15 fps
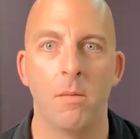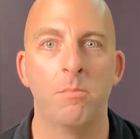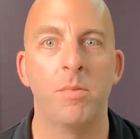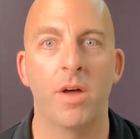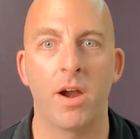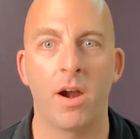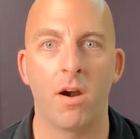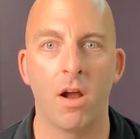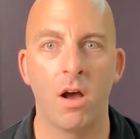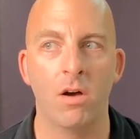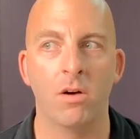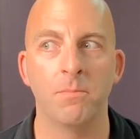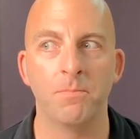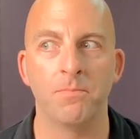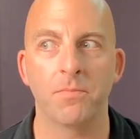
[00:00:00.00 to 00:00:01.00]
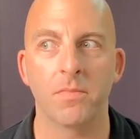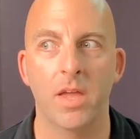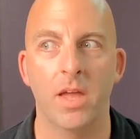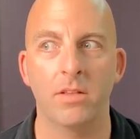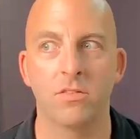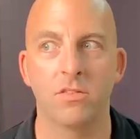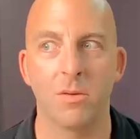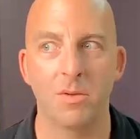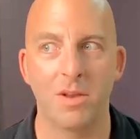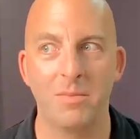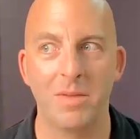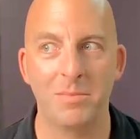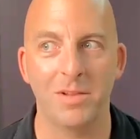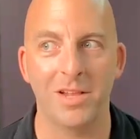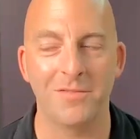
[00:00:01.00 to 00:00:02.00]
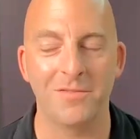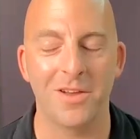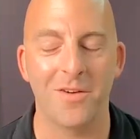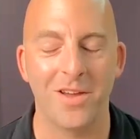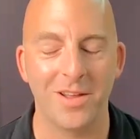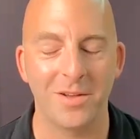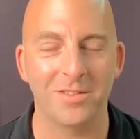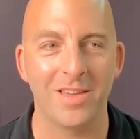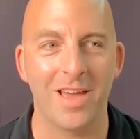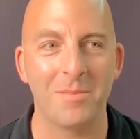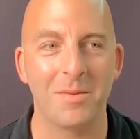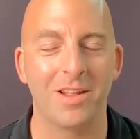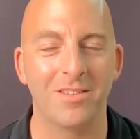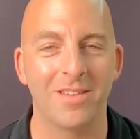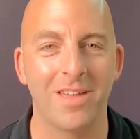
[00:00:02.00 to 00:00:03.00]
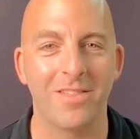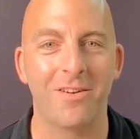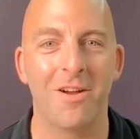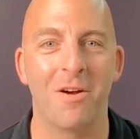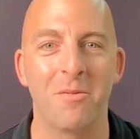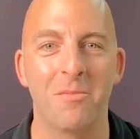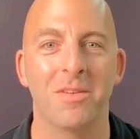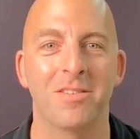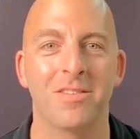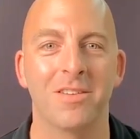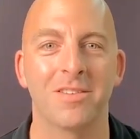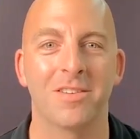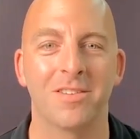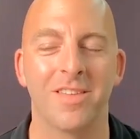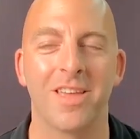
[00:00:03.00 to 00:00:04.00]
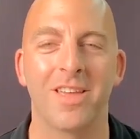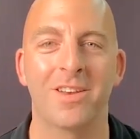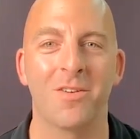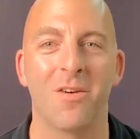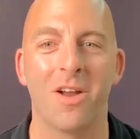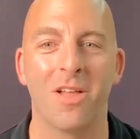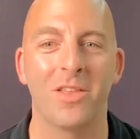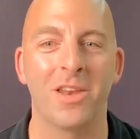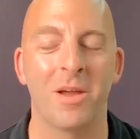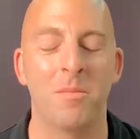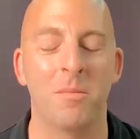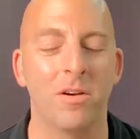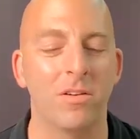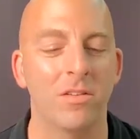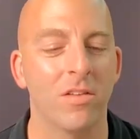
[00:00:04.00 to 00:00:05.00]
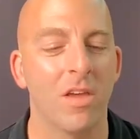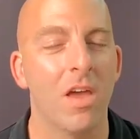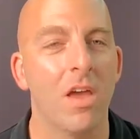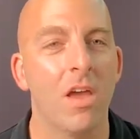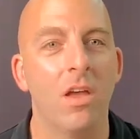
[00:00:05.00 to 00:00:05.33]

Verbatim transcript: but our own. And so many people have no idea what's happening inside their own business because they ignore all the numbers.